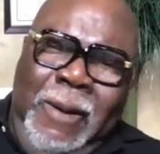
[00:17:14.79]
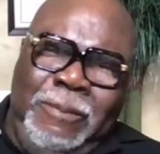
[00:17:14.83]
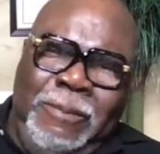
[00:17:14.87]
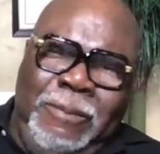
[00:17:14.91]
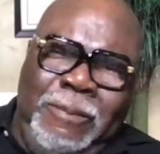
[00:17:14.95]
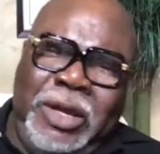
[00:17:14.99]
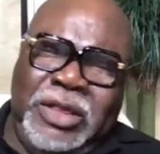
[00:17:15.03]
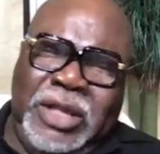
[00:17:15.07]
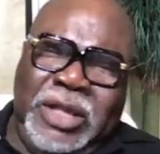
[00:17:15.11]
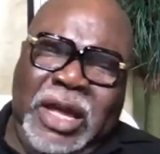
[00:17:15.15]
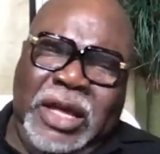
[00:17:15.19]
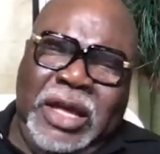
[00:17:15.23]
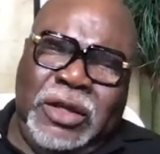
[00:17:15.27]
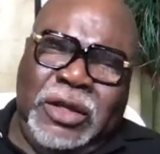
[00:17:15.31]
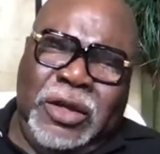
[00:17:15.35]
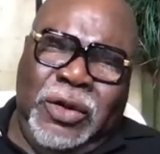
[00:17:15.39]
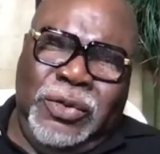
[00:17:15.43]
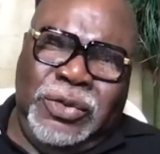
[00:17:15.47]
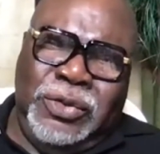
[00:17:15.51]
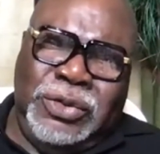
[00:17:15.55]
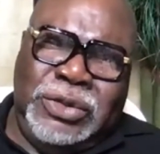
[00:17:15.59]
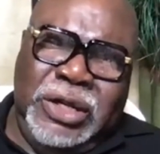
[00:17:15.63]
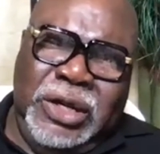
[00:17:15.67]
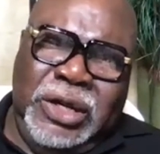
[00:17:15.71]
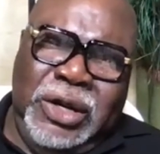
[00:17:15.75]
and that
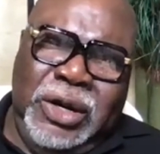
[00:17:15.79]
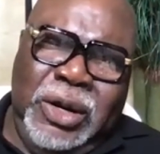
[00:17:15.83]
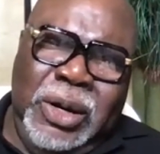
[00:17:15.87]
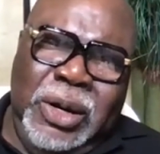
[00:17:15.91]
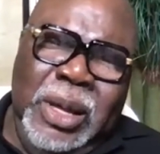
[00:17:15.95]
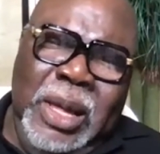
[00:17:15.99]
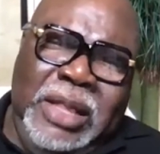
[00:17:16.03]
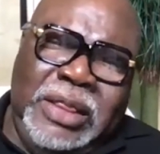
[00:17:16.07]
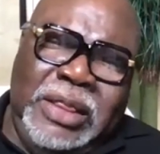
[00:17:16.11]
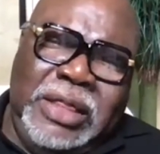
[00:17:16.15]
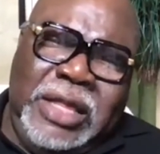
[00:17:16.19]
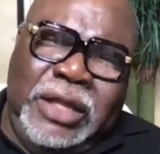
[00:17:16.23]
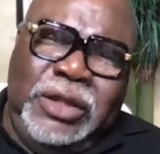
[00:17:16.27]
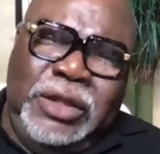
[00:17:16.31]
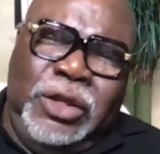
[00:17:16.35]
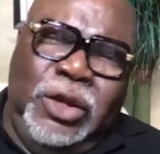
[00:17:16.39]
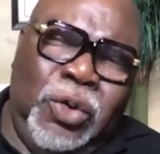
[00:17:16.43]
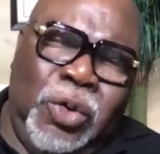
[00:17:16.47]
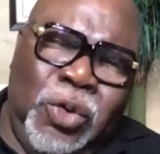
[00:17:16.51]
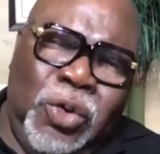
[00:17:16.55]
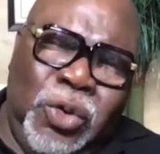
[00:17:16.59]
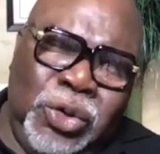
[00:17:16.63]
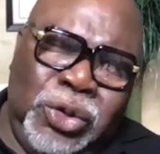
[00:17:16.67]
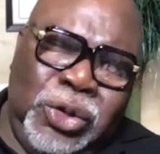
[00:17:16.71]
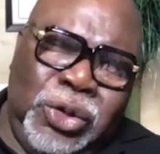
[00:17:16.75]
goes there, that the
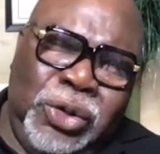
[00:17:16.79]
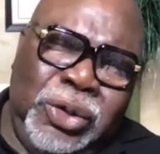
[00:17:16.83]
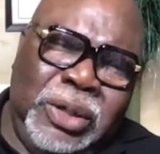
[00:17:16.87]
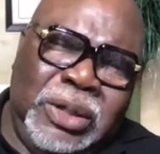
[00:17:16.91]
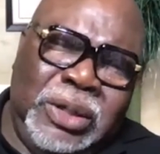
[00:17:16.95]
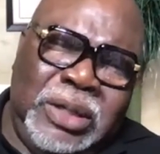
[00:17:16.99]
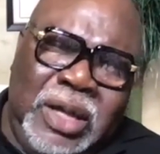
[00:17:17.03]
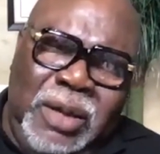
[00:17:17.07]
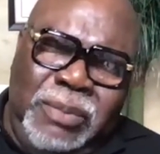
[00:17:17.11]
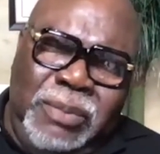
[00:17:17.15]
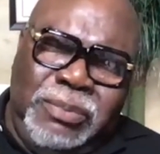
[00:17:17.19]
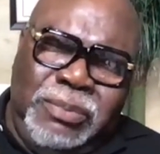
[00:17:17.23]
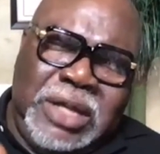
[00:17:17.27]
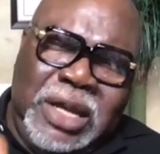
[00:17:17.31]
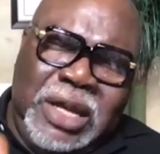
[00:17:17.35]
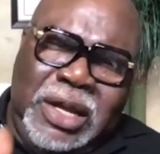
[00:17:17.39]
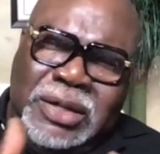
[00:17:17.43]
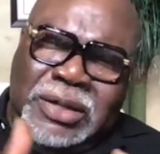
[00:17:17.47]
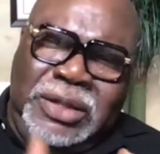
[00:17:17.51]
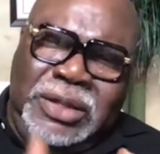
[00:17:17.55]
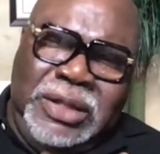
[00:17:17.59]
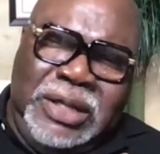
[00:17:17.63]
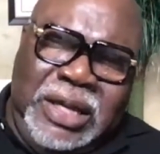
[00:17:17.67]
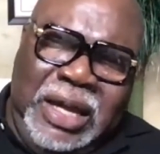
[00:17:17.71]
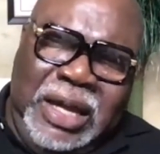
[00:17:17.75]
order comes out
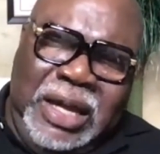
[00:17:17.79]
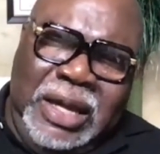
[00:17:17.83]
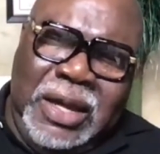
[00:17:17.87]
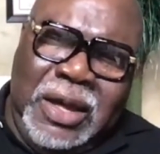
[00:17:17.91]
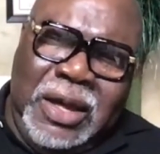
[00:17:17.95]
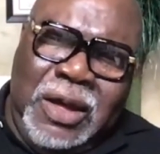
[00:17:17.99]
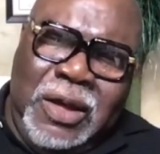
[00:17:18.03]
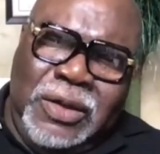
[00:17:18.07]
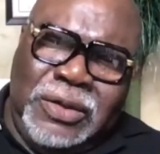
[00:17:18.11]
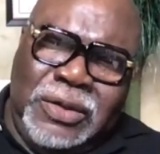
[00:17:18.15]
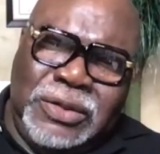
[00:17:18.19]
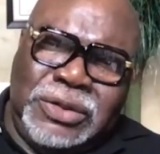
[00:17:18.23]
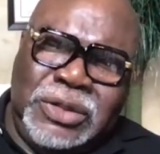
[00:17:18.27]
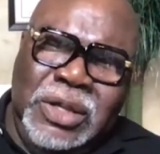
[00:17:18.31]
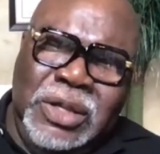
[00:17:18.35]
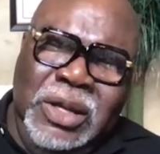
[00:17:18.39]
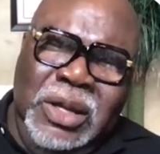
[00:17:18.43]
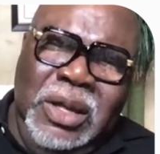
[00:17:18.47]
of the chaos